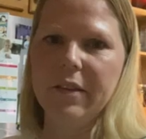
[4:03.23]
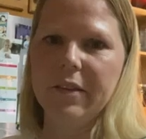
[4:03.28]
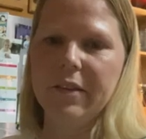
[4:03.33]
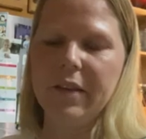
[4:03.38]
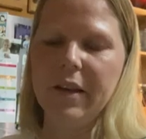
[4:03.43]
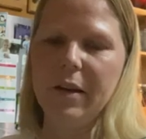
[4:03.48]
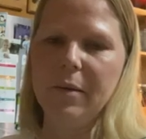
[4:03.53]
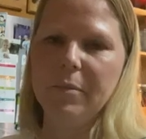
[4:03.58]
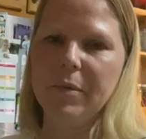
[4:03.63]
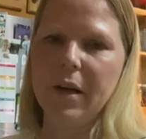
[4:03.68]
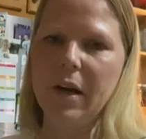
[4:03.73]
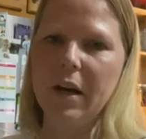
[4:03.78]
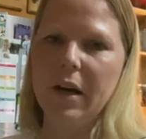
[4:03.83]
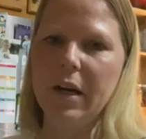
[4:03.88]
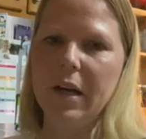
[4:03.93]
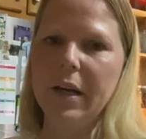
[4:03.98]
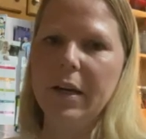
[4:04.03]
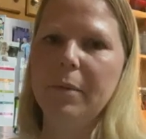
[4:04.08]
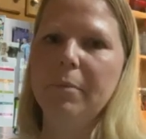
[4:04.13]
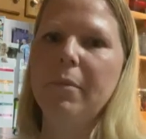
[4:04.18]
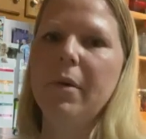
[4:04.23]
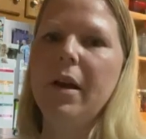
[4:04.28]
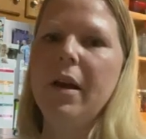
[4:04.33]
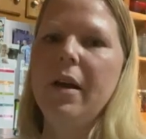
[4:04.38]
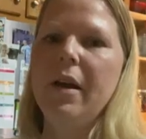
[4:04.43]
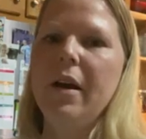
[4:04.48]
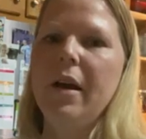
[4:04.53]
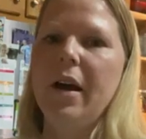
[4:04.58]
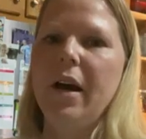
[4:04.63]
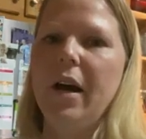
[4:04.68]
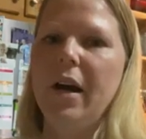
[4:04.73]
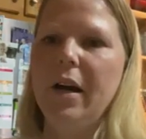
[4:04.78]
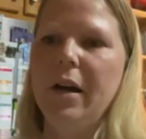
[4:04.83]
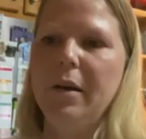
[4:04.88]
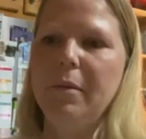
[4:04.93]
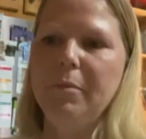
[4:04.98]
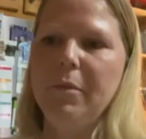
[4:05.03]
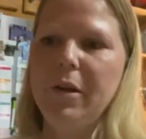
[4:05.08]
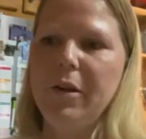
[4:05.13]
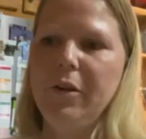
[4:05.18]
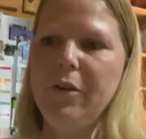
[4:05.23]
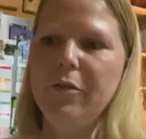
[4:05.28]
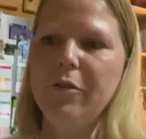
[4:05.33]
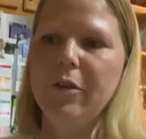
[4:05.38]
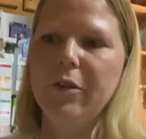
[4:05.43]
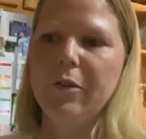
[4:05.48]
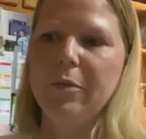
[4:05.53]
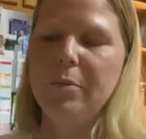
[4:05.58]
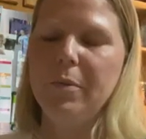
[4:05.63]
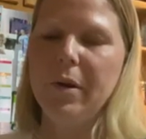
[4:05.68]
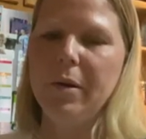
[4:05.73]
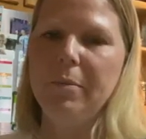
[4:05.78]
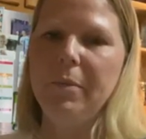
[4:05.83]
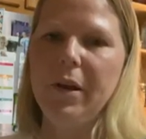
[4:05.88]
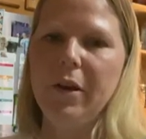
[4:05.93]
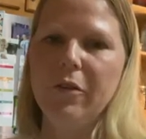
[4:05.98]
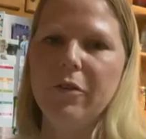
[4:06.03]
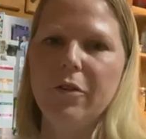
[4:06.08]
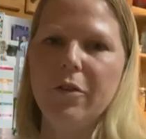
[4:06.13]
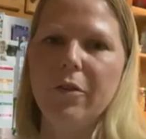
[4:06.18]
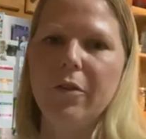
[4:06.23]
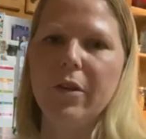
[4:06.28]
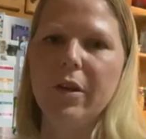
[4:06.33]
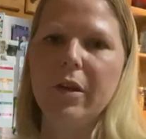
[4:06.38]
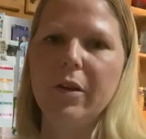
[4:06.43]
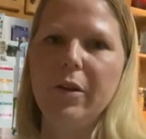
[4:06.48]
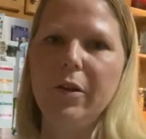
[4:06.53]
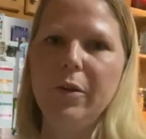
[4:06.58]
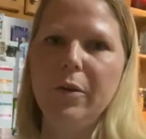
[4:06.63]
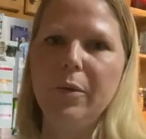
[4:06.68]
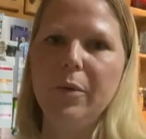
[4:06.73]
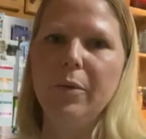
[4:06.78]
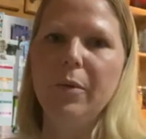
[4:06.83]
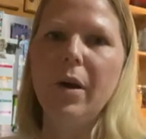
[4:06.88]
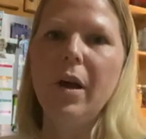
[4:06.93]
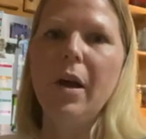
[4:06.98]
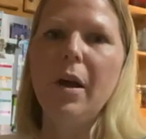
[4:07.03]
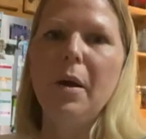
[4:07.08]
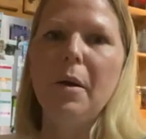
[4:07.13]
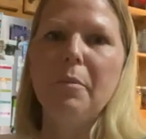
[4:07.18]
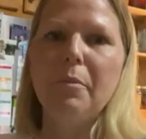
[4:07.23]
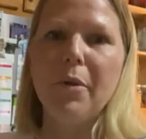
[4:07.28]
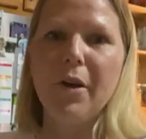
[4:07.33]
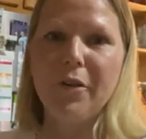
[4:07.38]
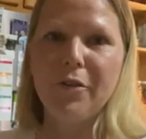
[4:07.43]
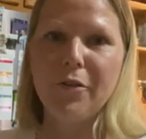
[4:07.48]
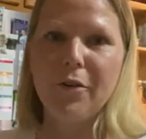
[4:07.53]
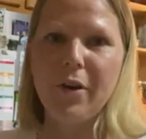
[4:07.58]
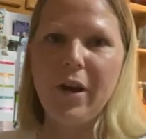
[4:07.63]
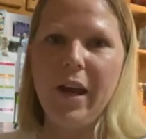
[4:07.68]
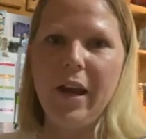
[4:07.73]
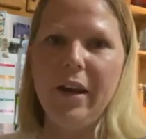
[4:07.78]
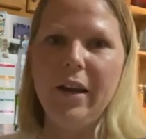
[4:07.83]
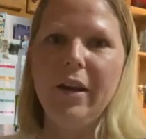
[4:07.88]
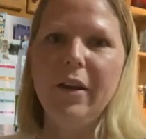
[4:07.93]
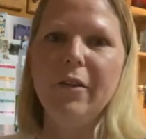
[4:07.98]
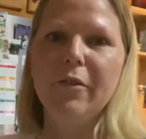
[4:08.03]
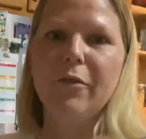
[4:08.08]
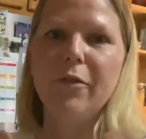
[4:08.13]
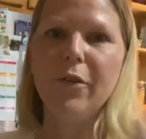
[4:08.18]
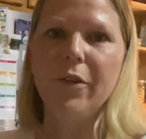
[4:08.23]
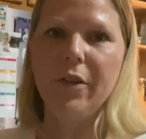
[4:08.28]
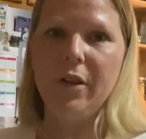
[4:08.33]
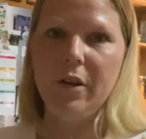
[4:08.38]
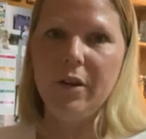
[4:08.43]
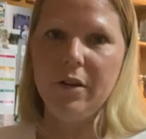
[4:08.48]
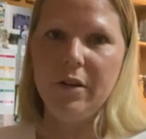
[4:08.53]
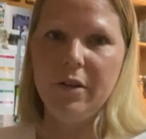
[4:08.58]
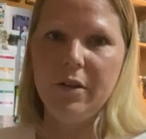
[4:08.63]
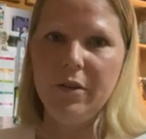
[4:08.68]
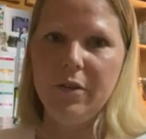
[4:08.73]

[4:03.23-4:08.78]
the same time. You just want to make sure that you pressure can it for the